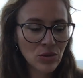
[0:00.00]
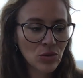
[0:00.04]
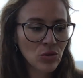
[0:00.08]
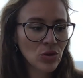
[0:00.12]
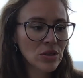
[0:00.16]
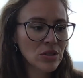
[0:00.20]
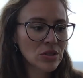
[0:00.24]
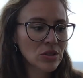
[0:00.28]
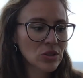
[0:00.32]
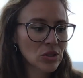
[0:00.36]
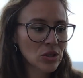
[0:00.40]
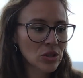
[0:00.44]
You
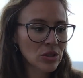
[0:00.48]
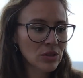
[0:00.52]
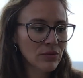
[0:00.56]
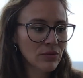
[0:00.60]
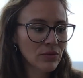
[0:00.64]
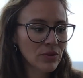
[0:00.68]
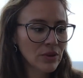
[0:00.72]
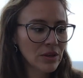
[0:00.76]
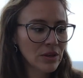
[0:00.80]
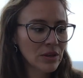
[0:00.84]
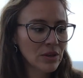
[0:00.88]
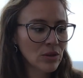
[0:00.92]
can start
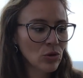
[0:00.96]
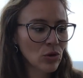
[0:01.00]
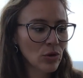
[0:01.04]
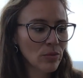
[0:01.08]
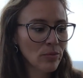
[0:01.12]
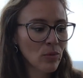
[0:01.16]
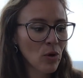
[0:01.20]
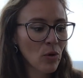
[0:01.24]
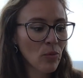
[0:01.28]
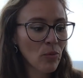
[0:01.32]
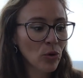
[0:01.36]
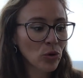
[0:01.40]
feeling you're
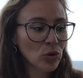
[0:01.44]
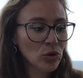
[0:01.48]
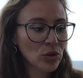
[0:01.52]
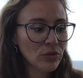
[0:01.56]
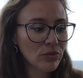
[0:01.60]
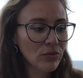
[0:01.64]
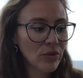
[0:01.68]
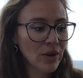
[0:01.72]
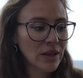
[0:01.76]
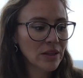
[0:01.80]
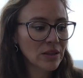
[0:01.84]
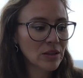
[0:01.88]
more
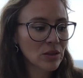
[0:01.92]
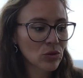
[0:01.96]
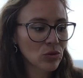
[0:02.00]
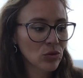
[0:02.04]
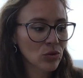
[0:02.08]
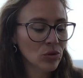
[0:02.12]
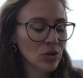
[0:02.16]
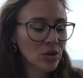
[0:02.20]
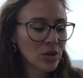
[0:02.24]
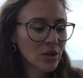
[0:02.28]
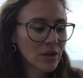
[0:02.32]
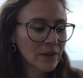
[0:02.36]
motivated,
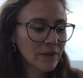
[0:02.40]
or